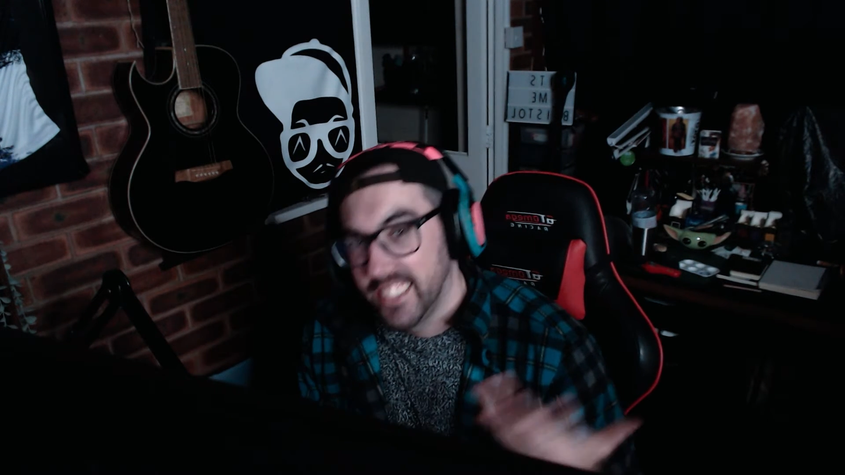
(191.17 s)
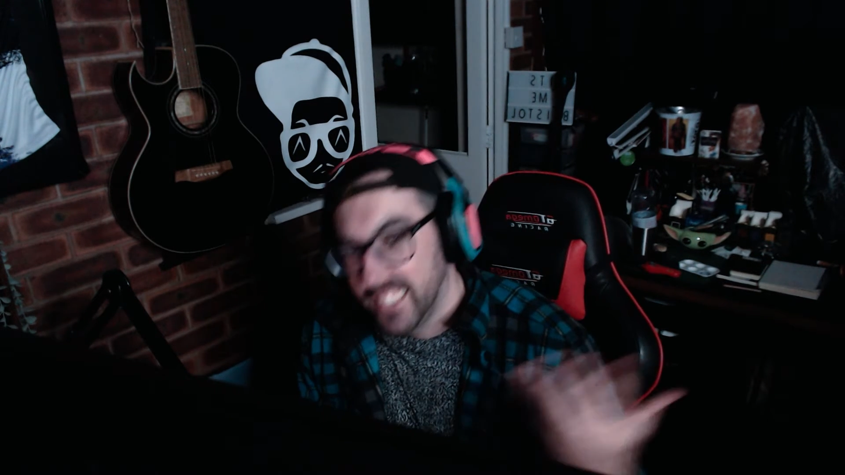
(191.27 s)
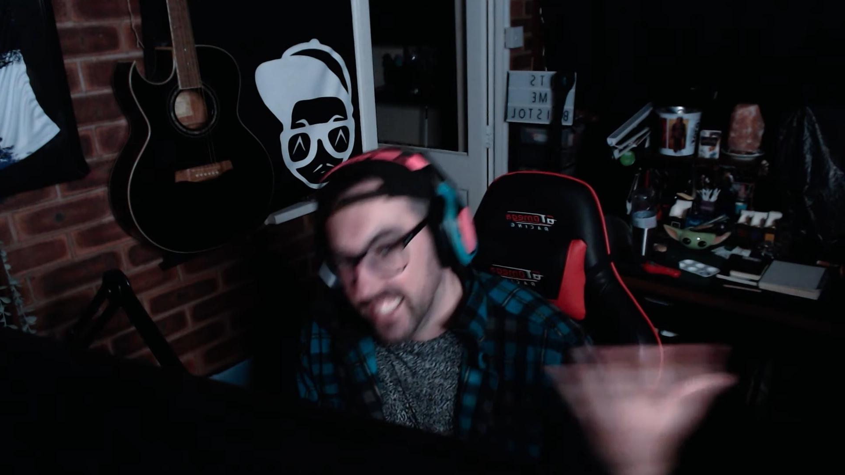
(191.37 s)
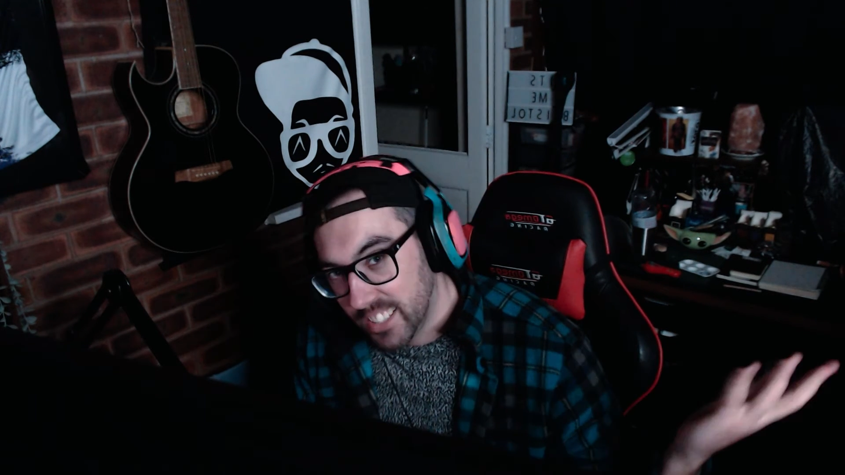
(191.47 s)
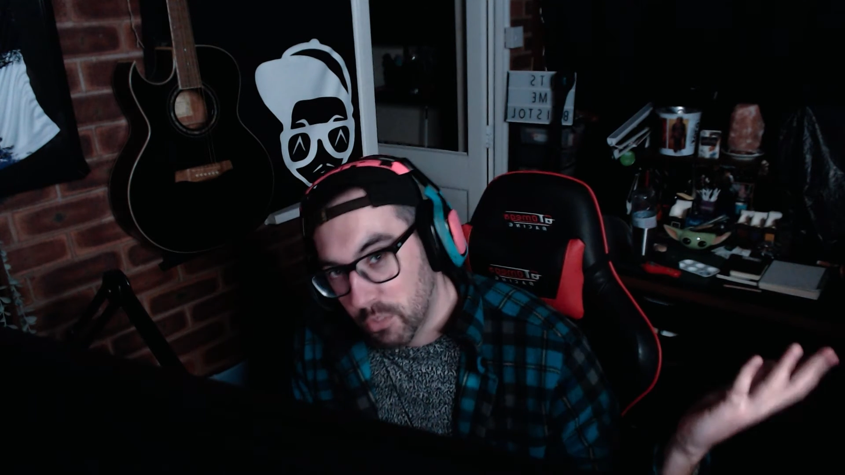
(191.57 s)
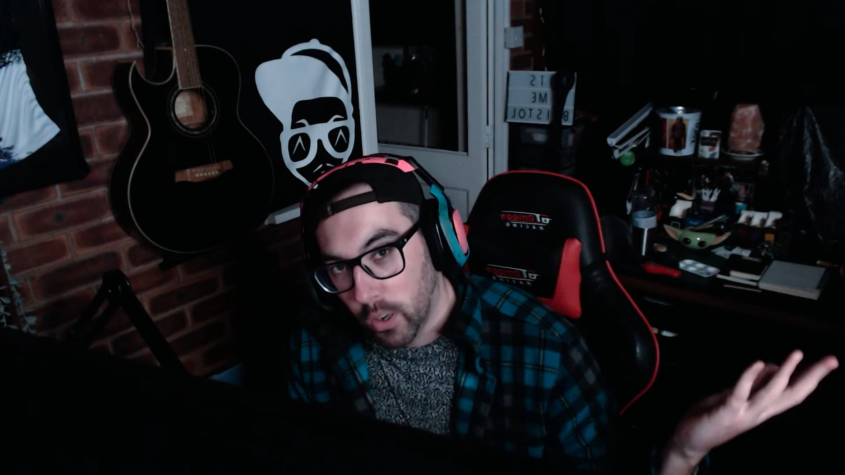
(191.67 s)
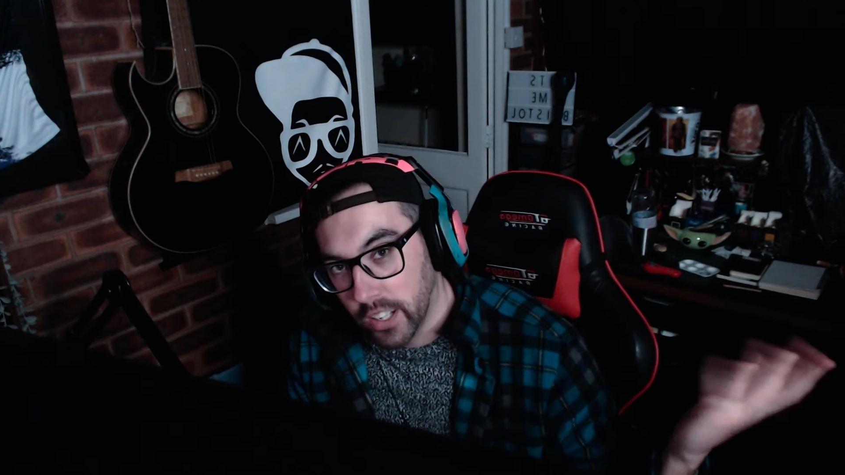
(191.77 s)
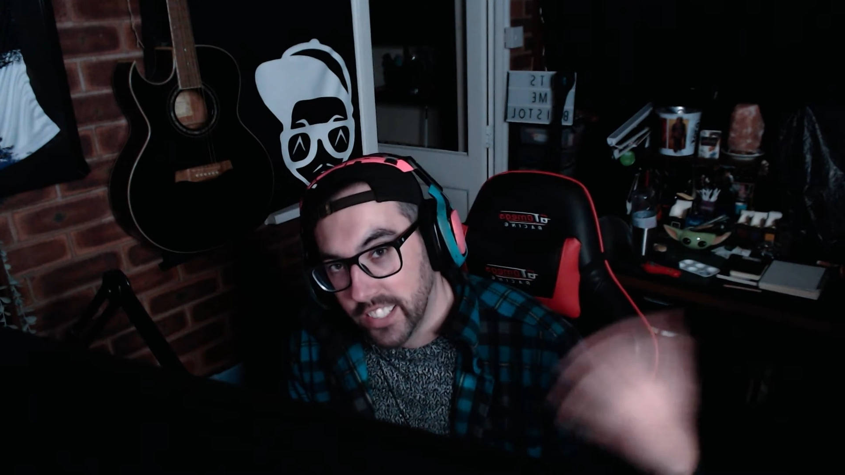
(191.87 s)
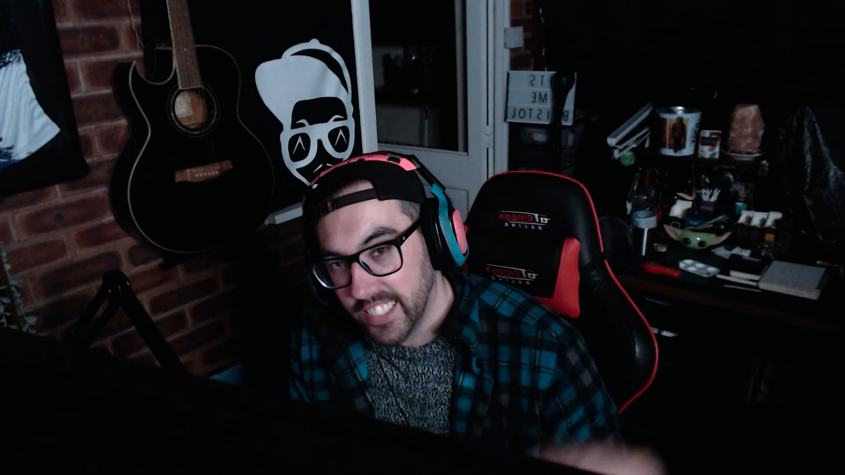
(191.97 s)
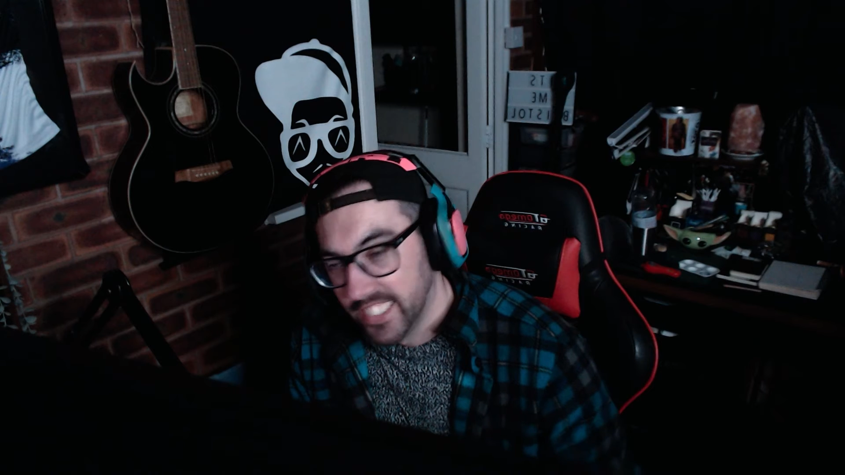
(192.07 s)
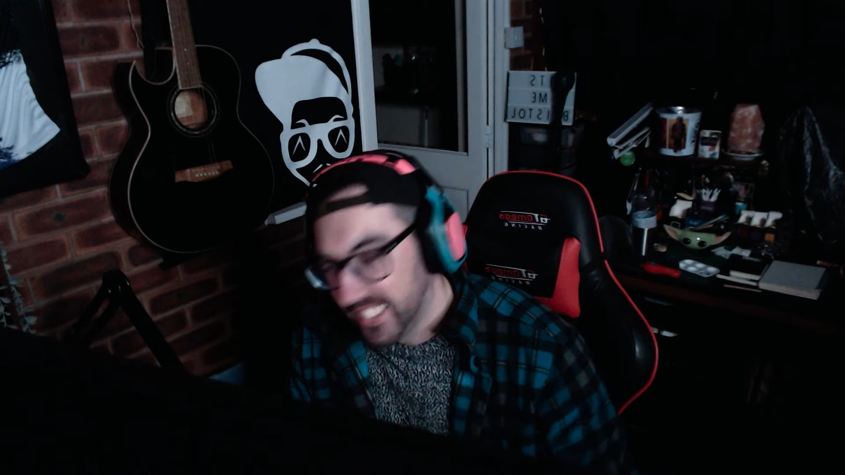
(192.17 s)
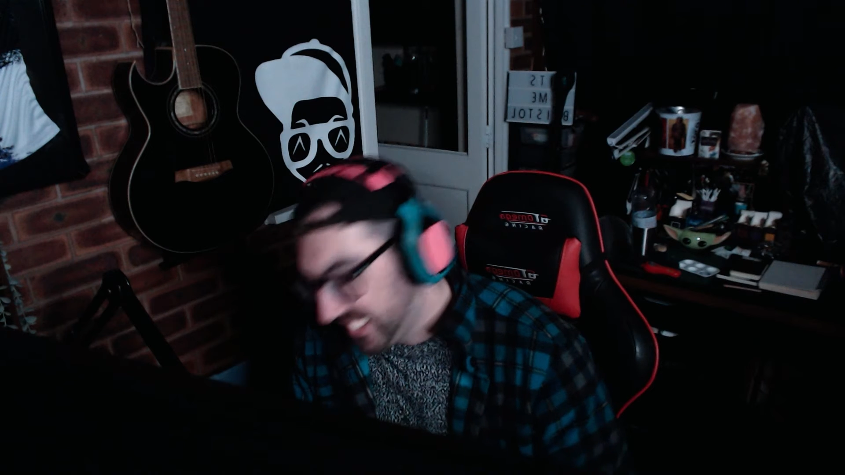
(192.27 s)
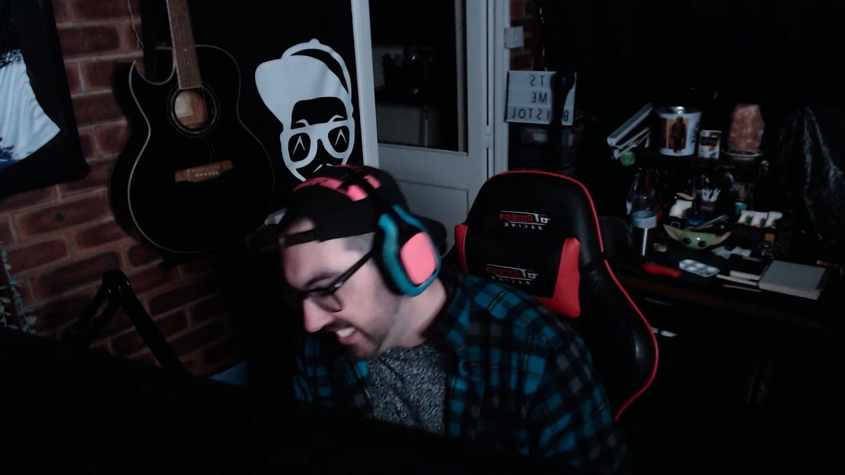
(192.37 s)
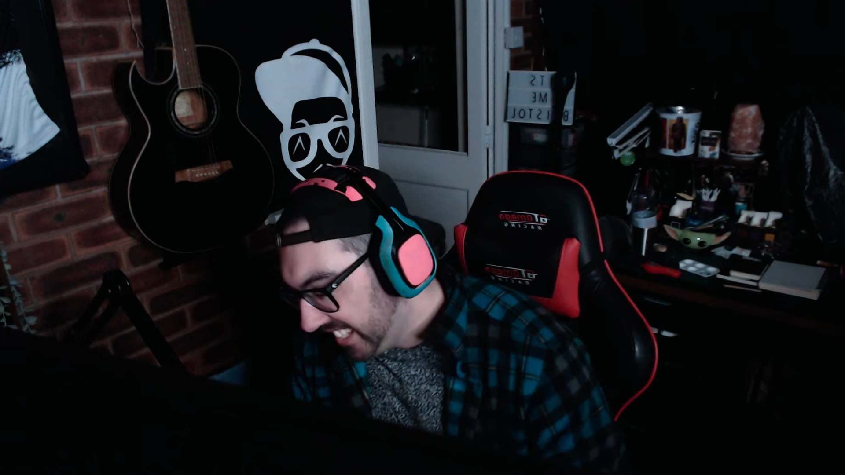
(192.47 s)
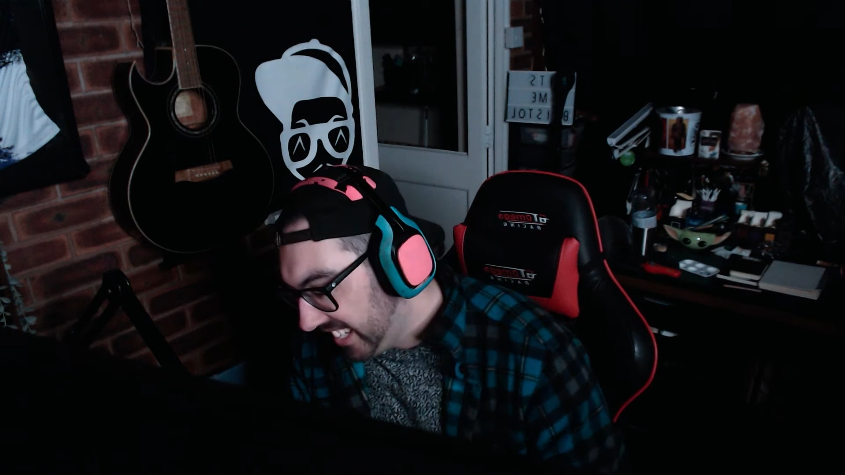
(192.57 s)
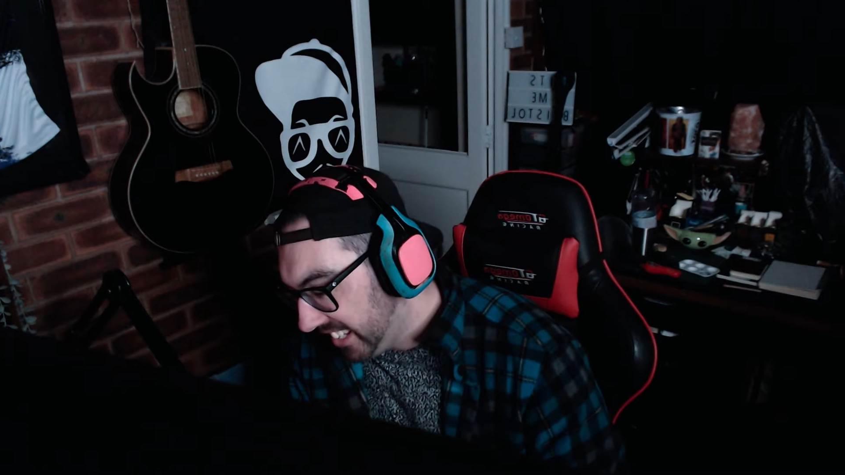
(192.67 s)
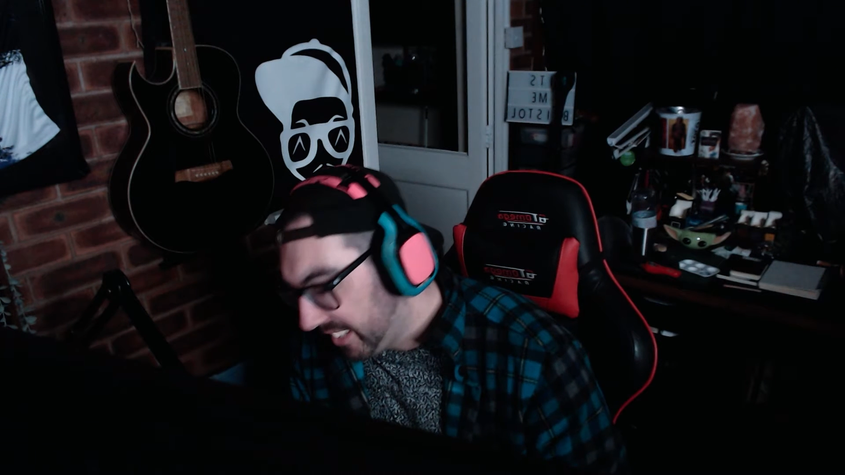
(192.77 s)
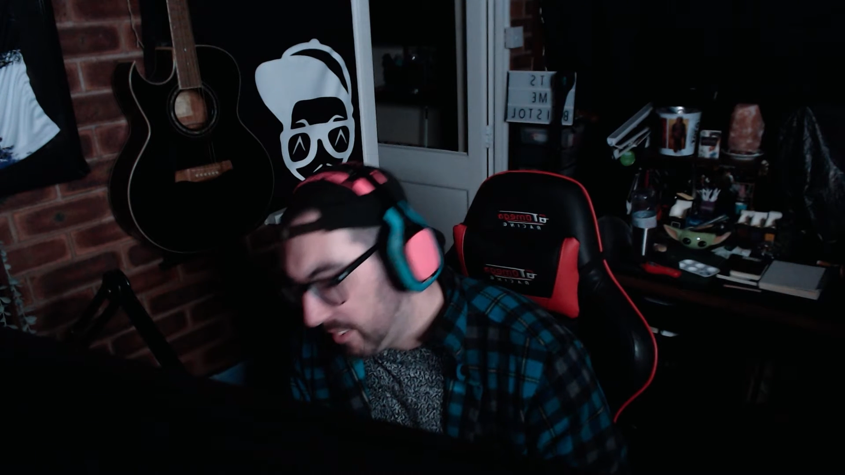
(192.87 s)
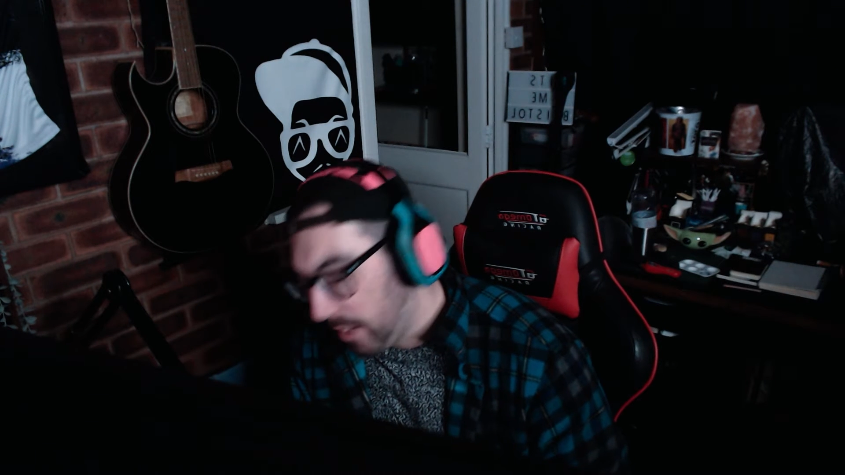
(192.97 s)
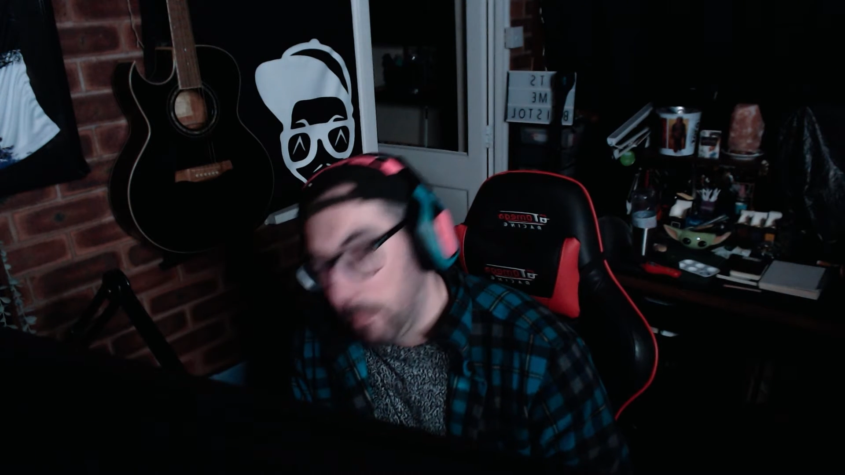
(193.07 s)
that's why
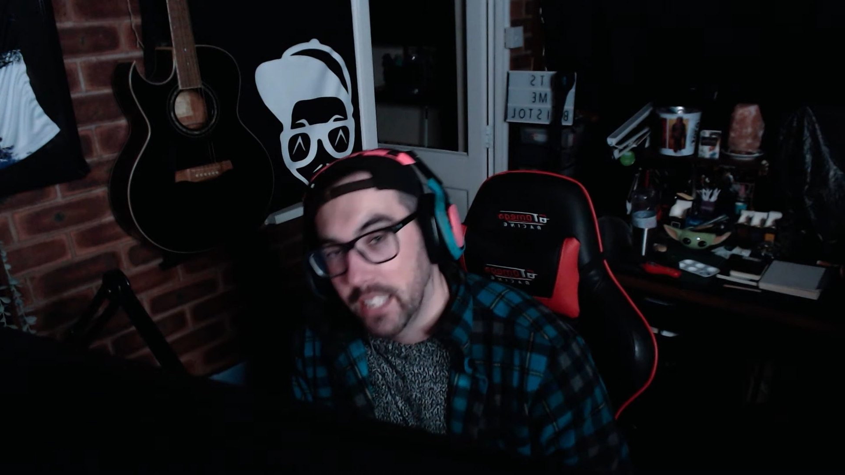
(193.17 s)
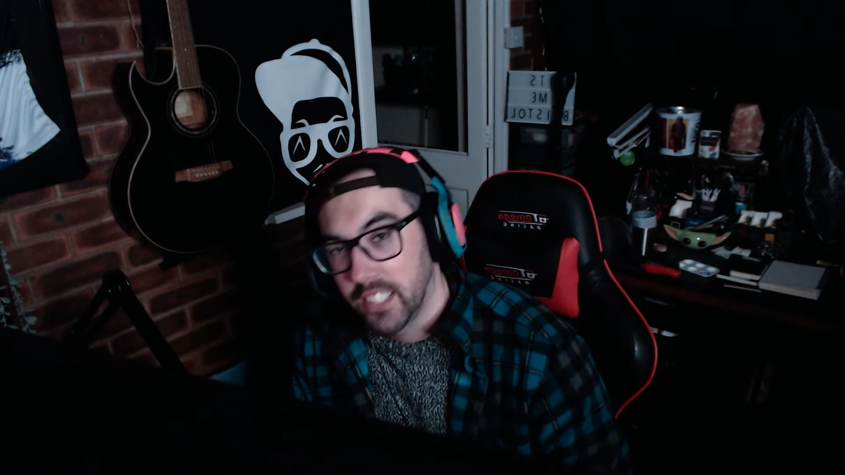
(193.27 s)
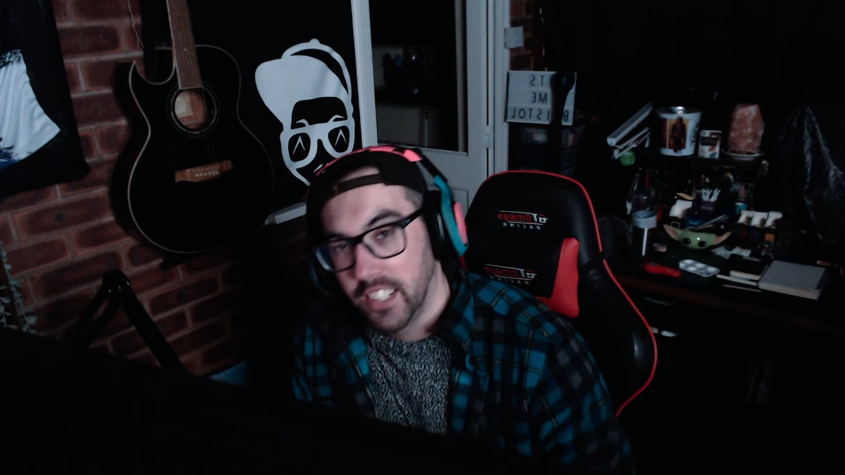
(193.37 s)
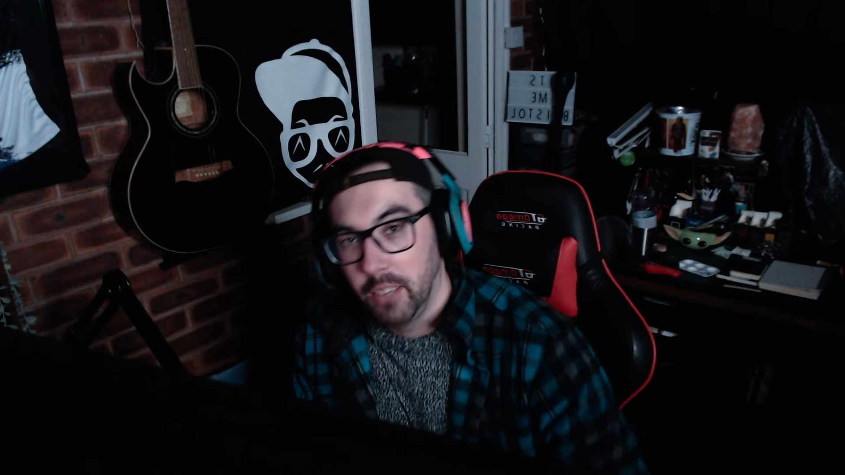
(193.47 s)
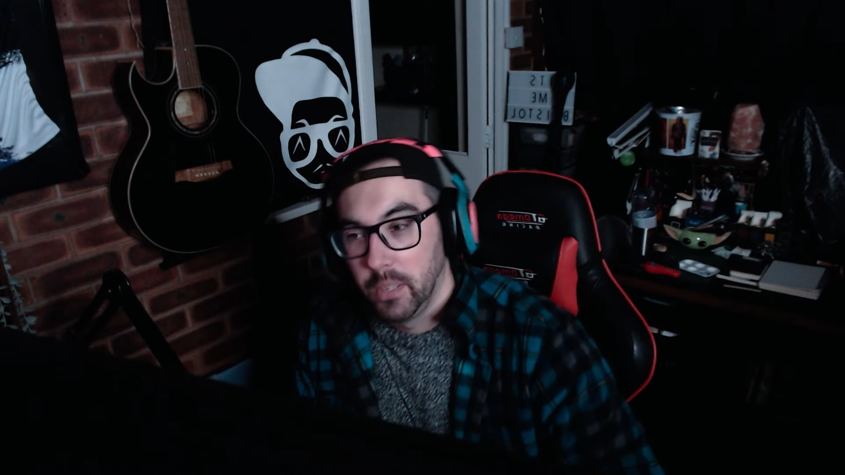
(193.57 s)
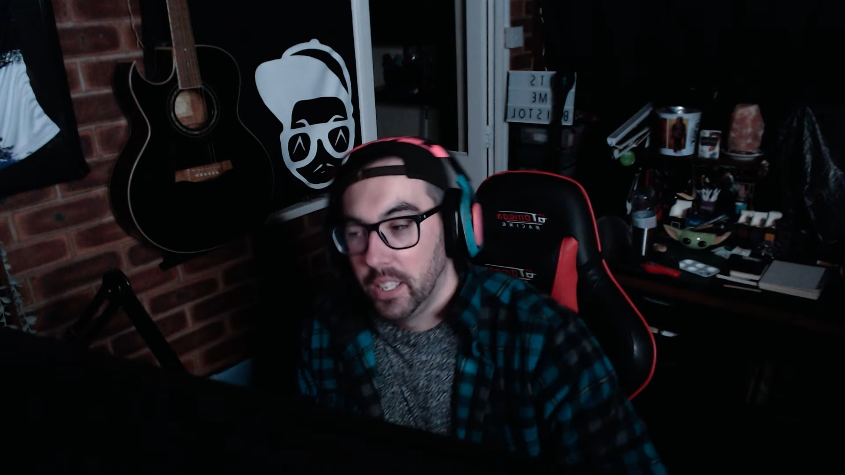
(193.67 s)
I messed up.